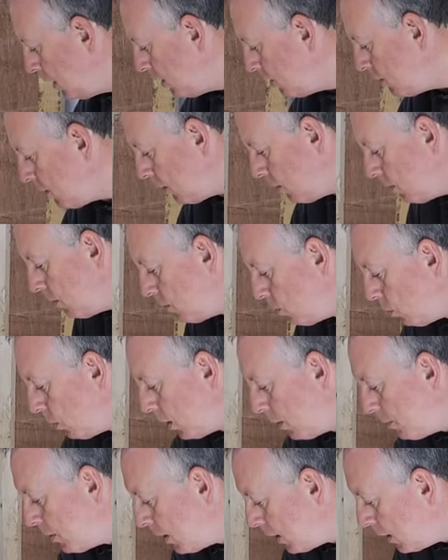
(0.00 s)
So
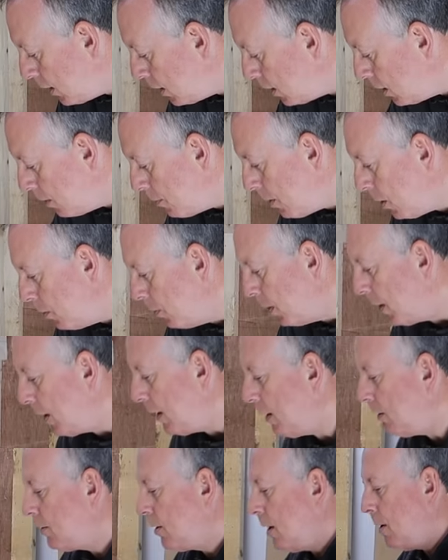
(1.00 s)
what I'm thinking at the moment
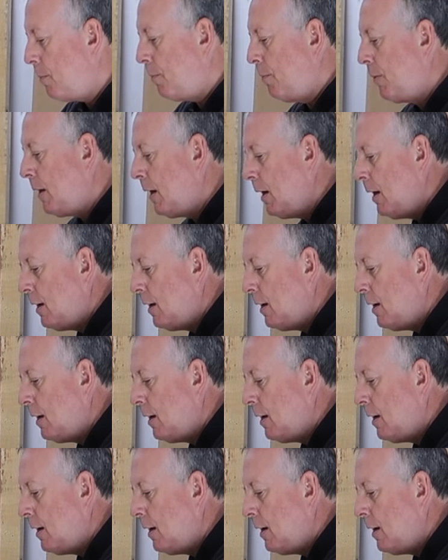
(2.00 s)
is some